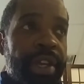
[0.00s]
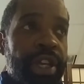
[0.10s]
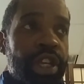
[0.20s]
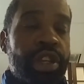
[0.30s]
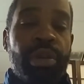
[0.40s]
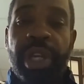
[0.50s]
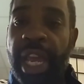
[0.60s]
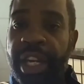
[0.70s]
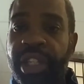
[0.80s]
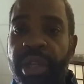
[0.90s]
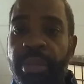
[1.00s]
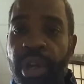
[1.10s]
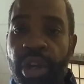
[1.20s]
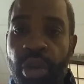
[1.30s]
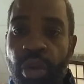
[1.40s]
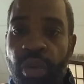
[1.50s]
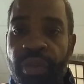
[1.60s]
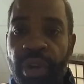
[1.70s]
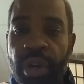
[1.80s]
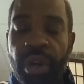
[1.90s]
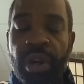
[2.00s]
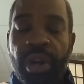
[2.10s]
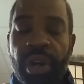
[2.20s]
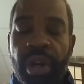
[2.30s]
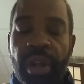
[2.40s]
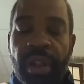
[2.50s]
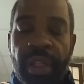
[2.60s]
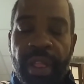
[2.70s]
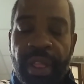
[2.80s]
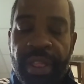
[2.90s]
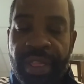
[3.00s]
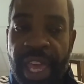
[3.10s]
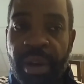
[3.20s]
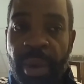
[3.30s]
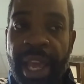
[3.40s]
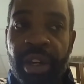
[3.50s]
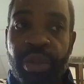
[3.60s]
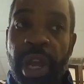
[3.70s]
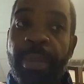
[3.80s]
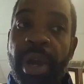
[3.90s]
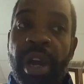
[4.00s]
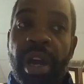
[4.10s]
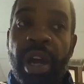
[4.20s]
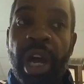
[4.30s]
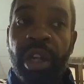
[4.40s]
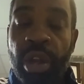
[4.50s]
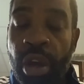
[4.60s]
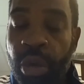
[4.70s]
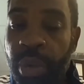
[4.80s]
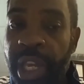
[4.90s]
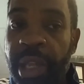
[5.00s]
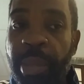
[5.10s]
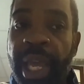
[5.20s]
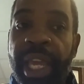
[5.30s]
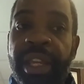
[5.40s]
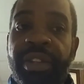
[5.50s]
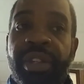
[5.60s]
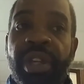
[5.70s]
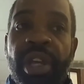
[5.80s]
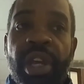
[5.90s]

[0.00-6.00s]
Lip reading: you can actually maneuver that rattle trap along weed banks.